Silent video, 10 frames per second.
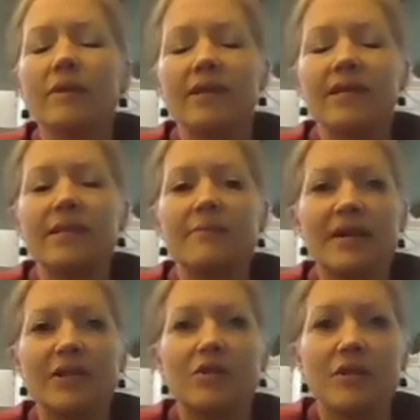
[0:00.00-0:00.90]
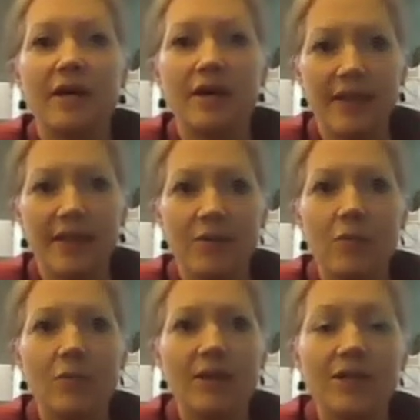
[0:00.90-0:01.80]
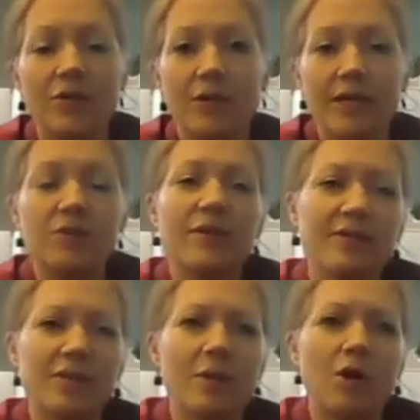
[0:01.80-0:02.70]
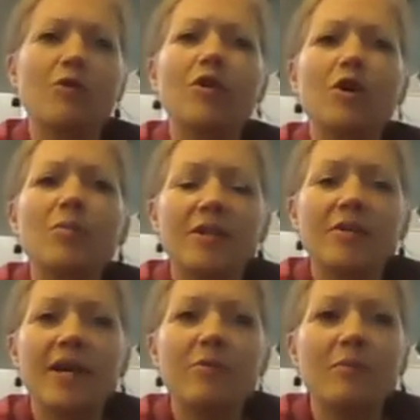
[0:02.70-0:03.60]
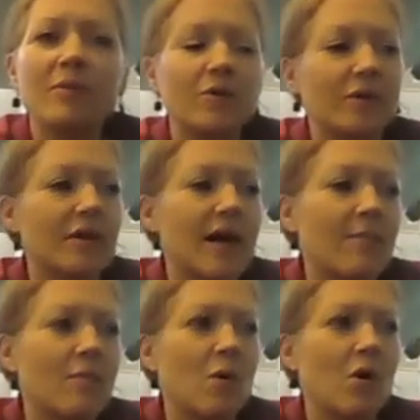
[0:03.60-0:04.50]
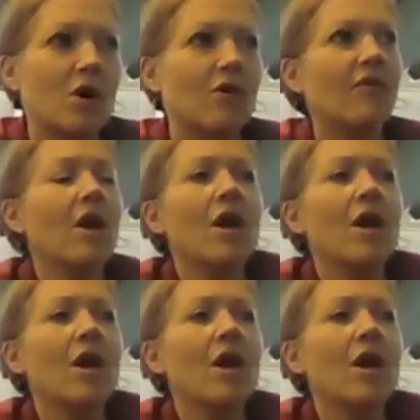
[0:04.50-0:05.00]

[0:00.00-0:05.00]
this semester that they will be doing, because we have a small group, so they will be doing a lot more of